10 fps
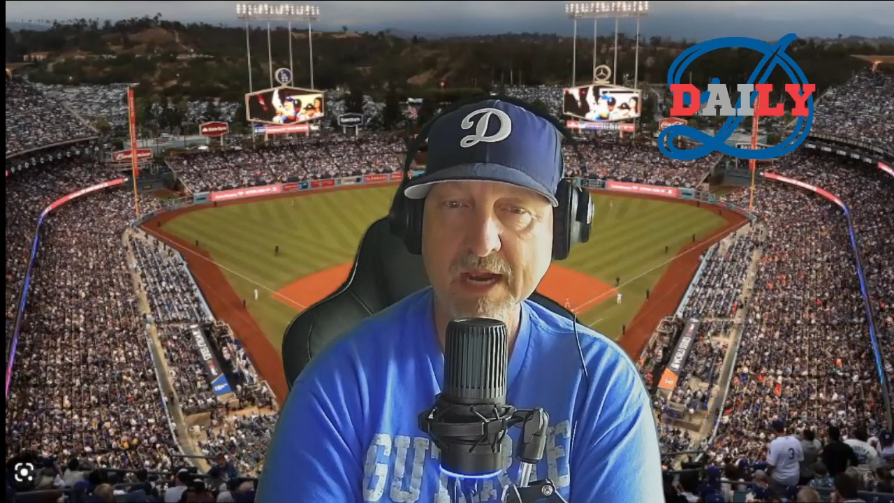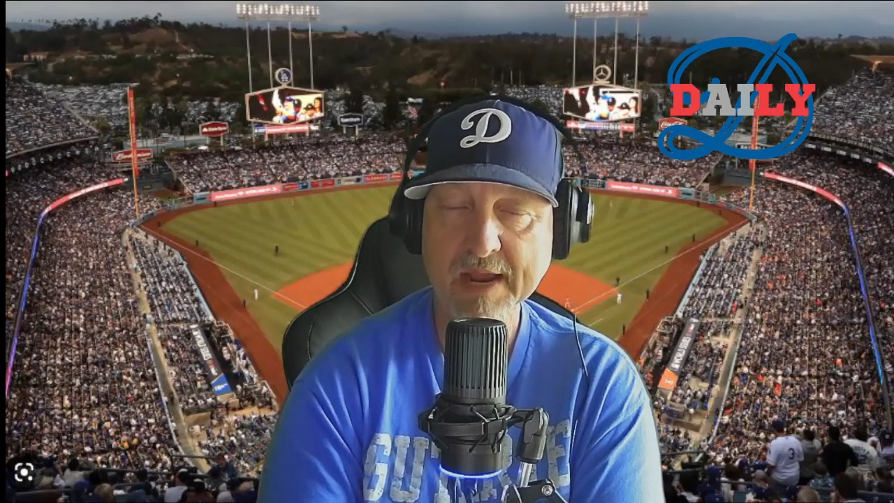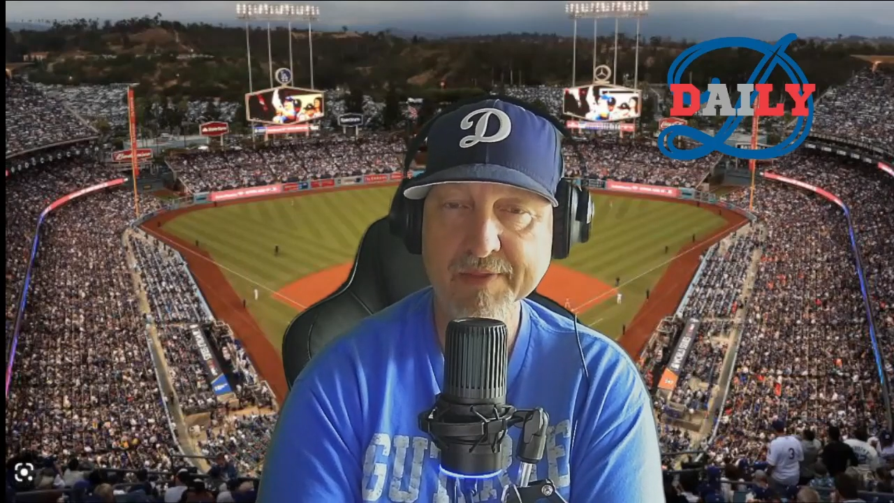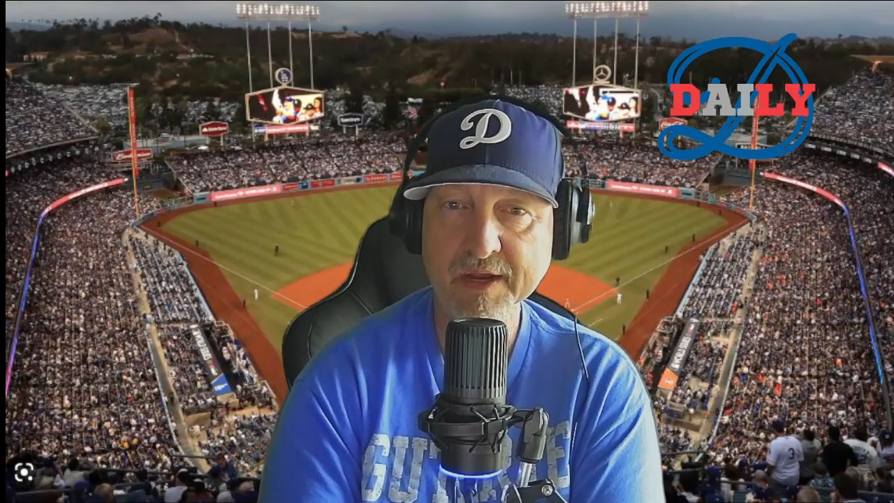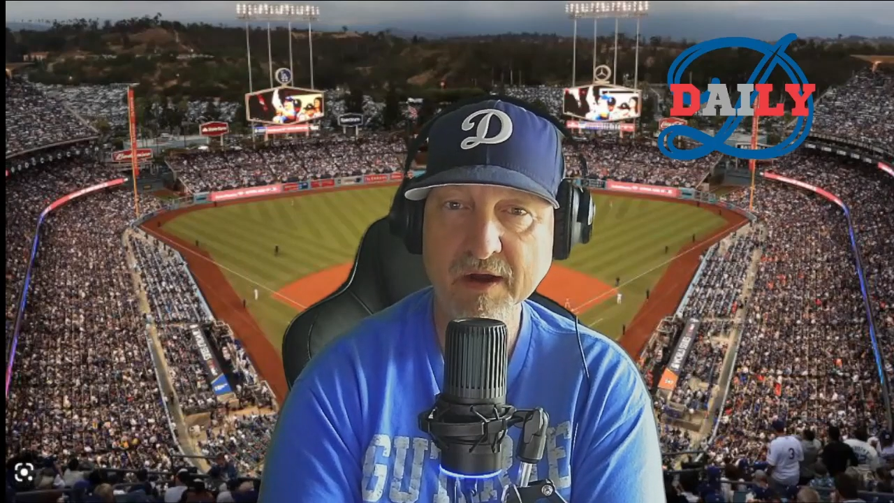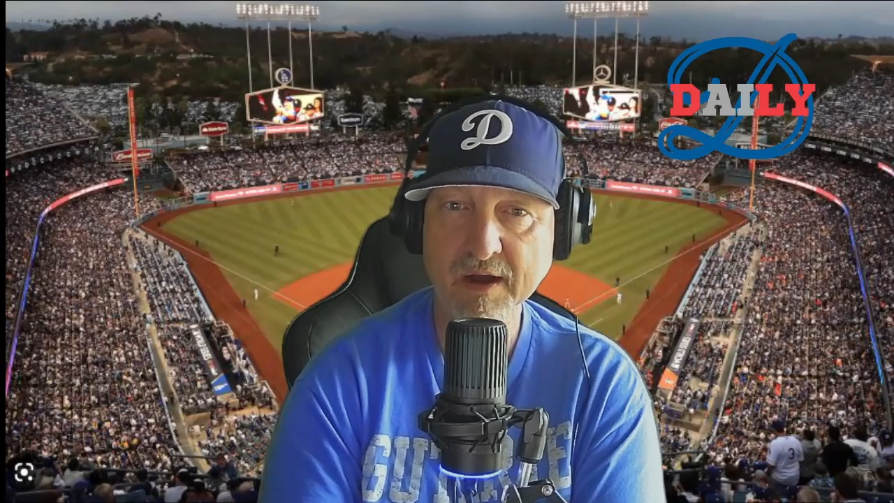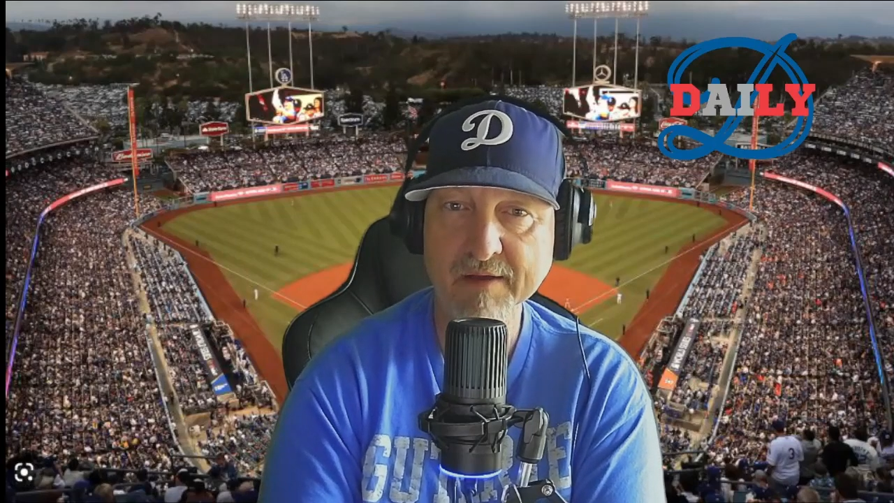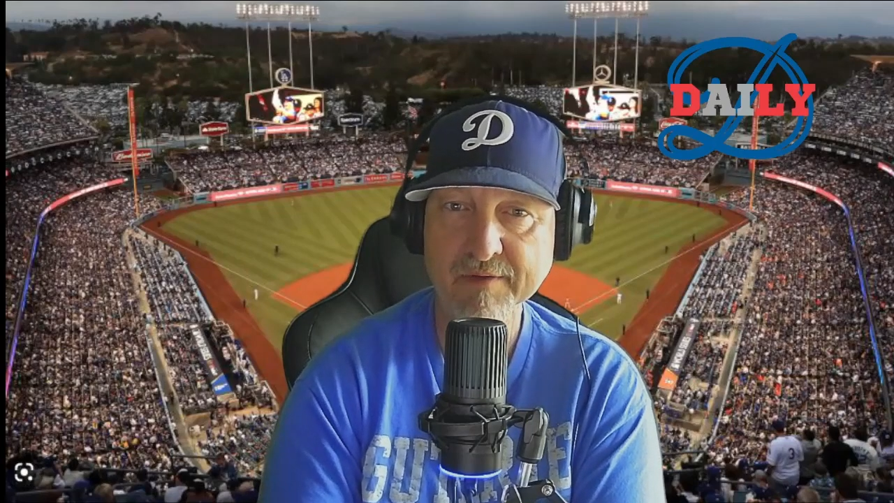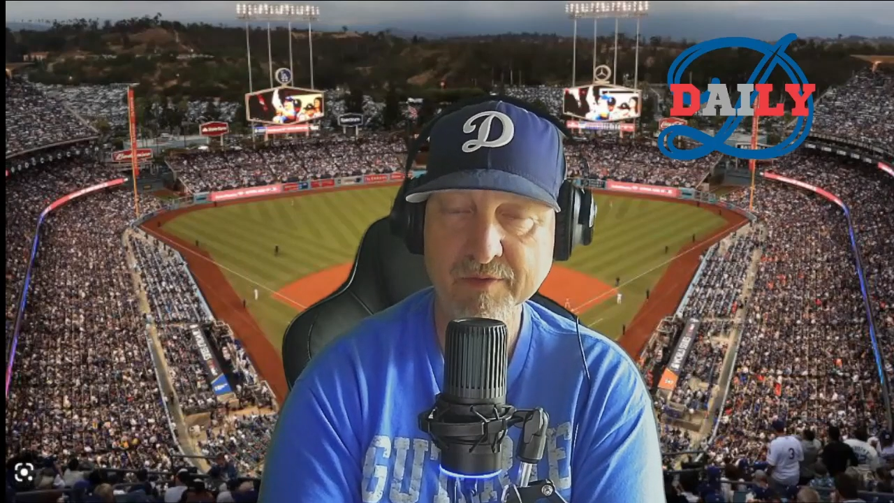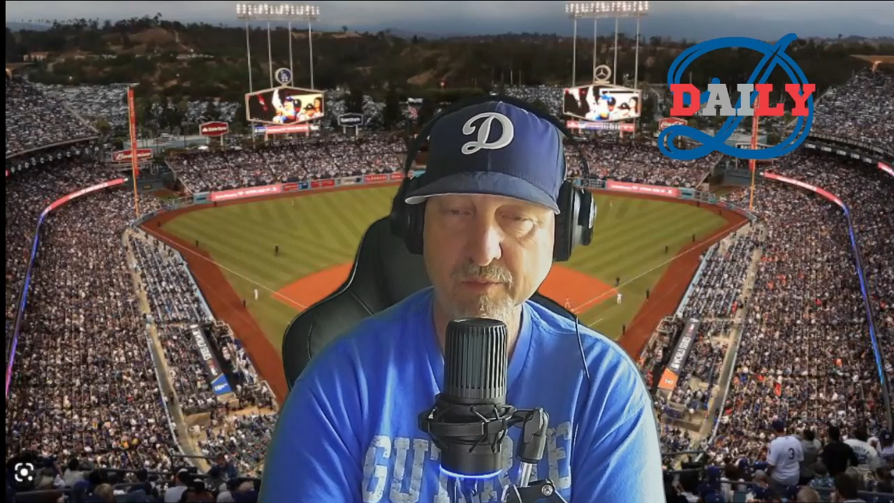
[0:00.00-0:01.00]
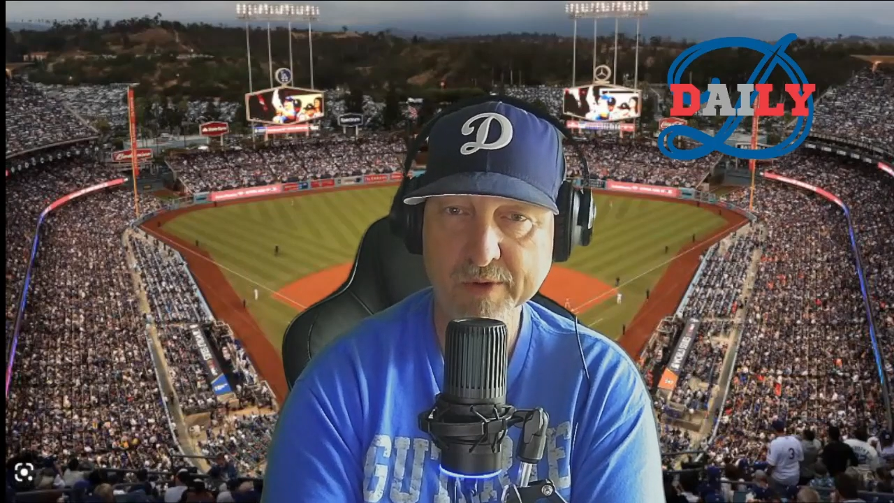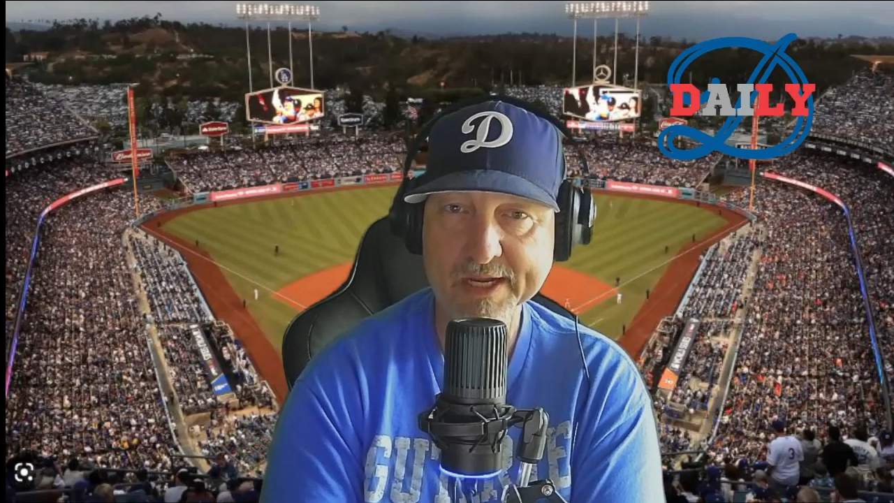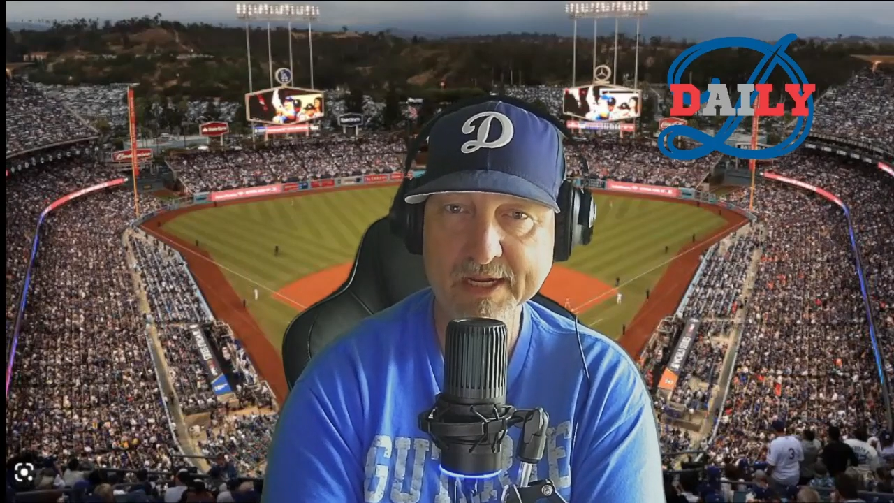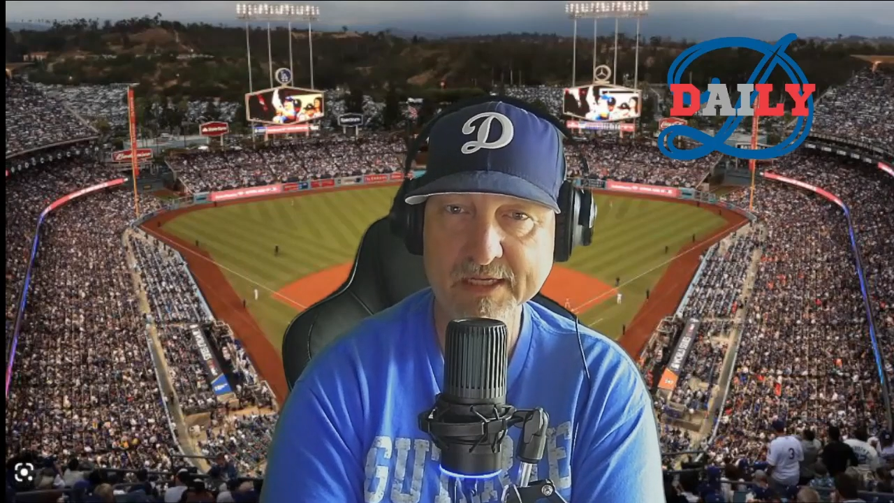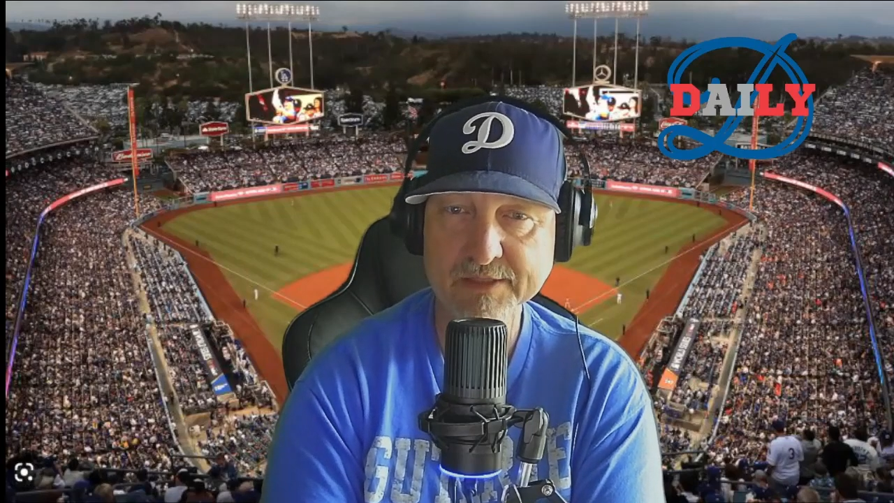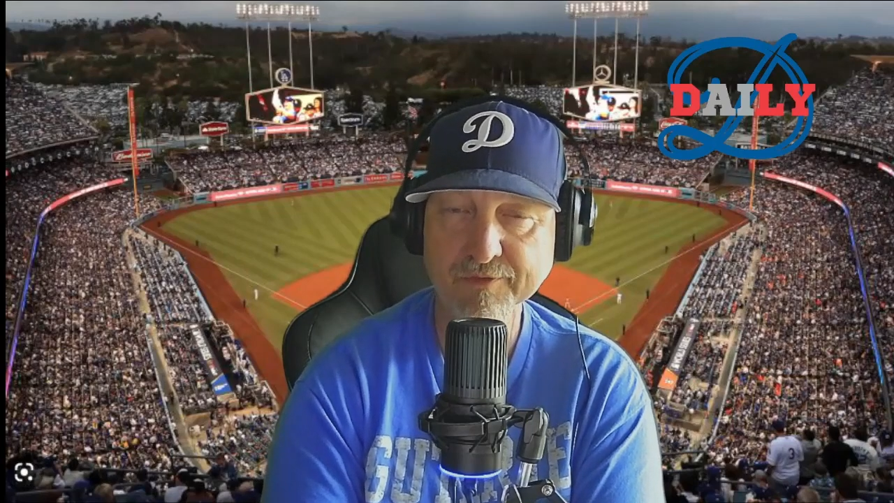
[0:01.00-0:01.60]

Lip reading: and then on the weekends,